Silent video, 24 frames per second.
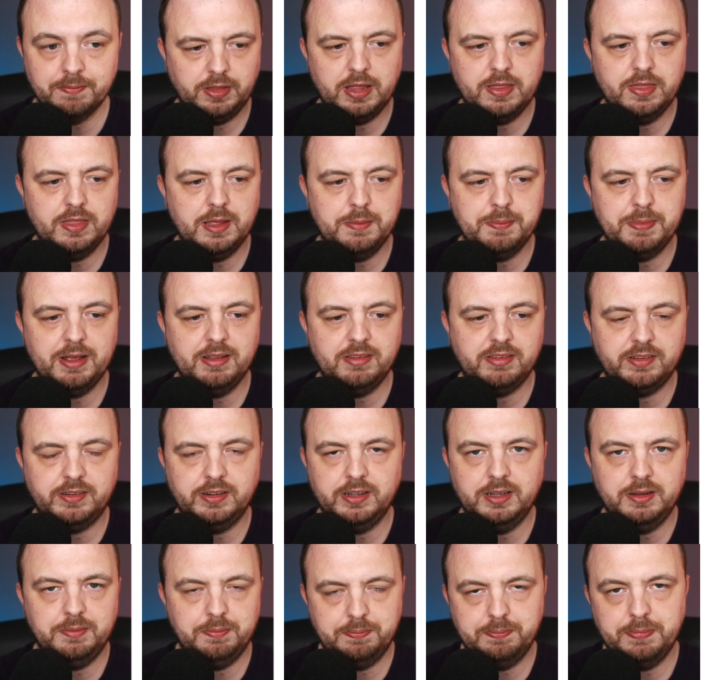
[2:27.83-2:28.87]
Then they
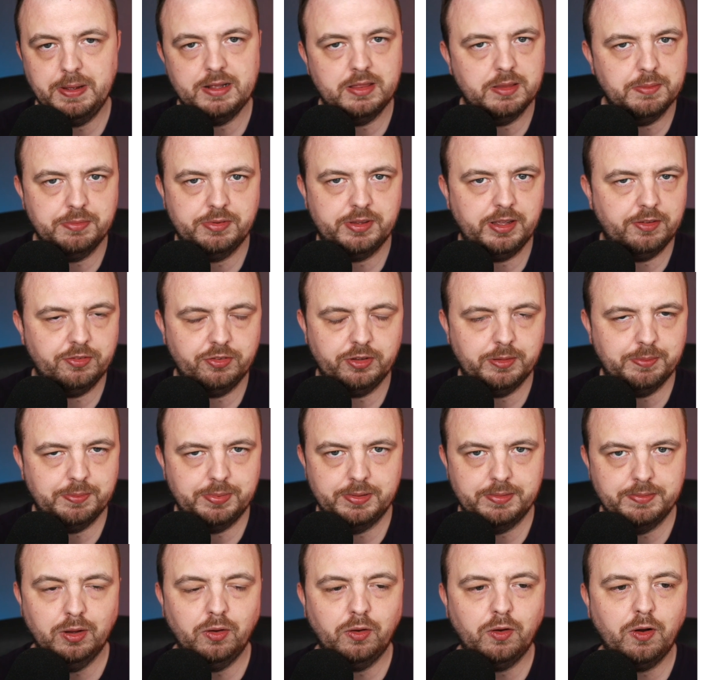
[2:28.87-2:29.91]
basically big themselves
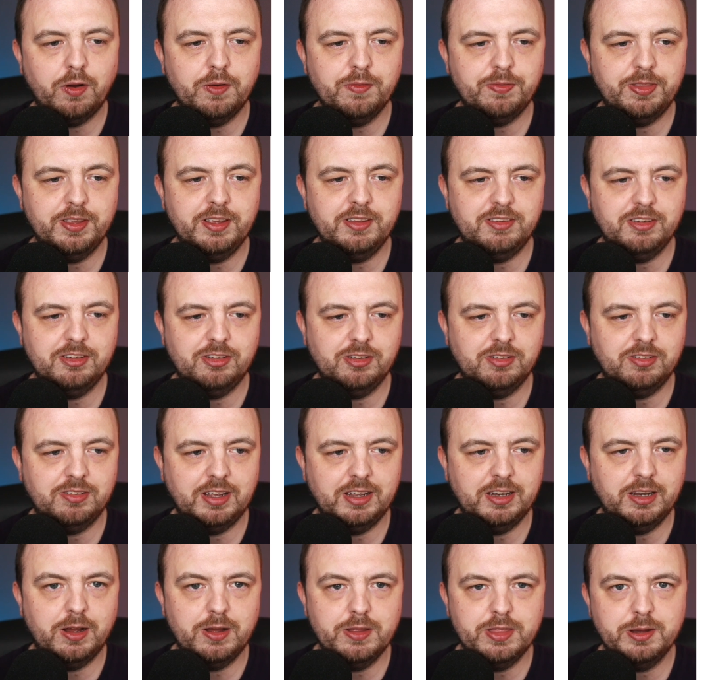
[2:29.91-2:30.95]
up. A lot of this is just
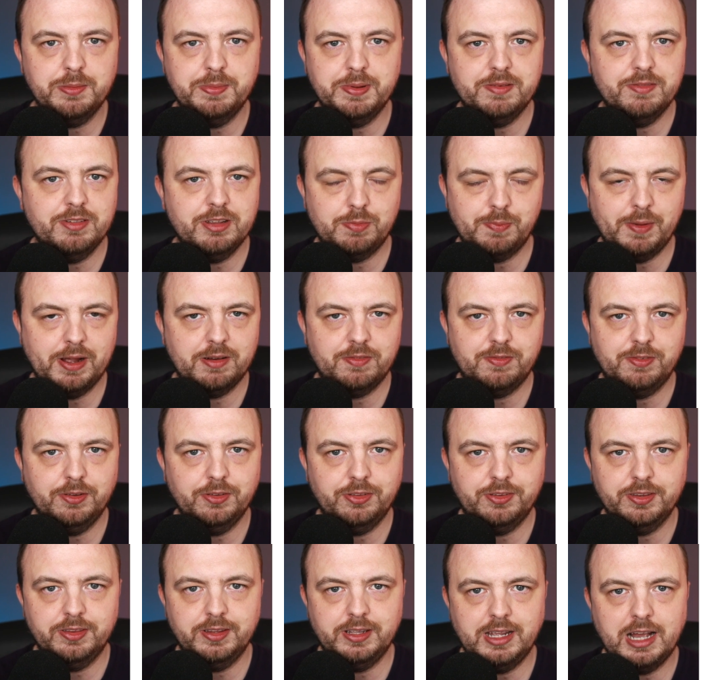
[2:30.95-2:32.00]
saying how they'll be respectful
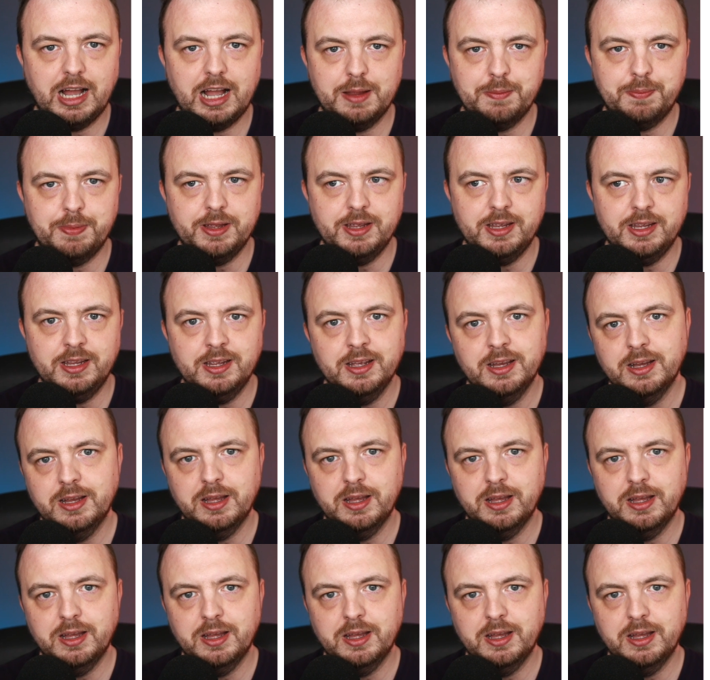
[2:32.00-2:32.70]
to the IP,